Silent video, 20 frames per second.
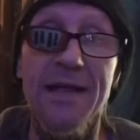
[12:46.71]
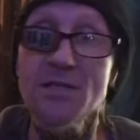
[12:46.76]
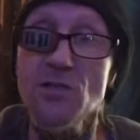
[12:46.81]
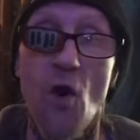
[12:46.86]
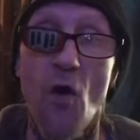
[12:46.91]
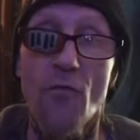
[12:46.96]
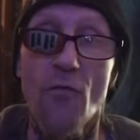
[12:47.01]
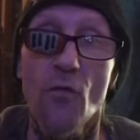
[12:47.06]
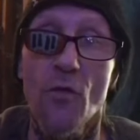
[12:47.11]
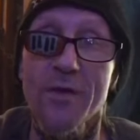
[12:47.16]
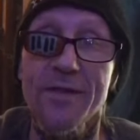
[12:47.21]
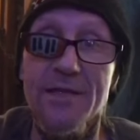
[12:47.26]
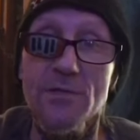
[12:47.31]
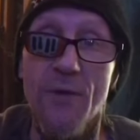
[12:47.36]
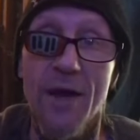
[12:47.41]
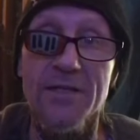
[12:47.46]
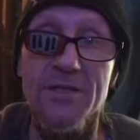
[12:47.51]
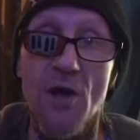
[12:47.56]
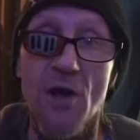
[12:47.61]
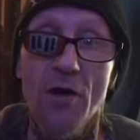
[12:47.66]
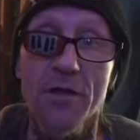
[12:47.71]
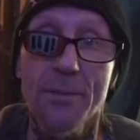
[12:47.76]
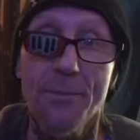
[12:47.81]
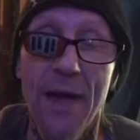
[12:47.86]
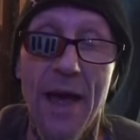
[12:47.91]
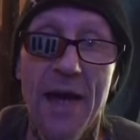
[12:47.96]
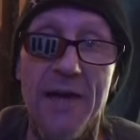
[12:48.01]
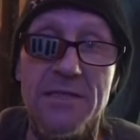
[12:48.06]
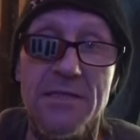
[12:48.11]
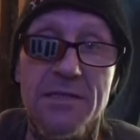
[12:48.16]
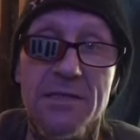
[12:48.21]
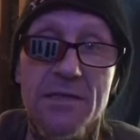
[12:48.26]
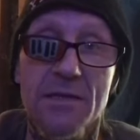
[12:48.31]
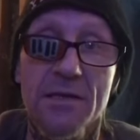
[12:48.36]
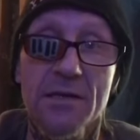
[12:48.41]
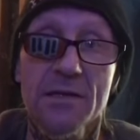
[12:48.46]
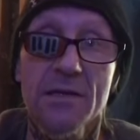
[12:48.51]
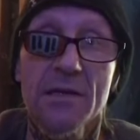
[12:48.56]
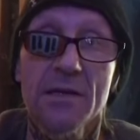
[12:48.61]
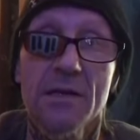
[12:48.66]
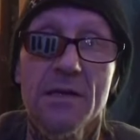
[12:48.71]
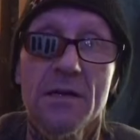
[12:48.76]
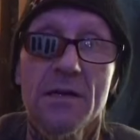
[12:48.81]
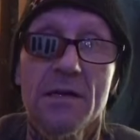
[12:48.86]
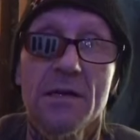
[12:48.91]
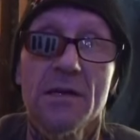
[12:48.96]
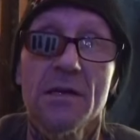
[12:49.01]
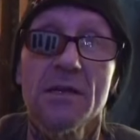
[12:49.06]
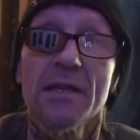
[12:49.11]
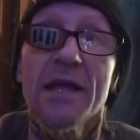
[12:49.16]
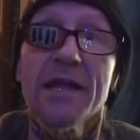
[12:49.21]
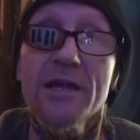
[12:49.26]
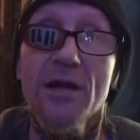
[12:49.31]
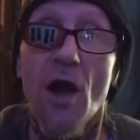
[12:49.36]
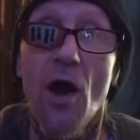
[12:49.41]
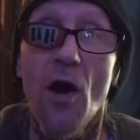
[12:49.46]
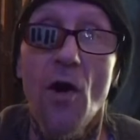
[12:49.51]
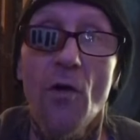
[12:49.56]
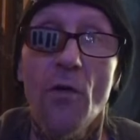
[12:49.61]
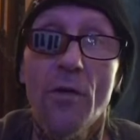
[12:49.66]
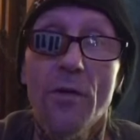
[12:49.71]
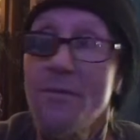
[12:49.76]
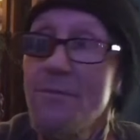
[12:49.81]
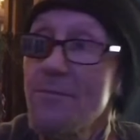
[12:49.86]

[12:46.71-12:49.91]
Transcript: That's over with. That's why it's called the past. Let it go.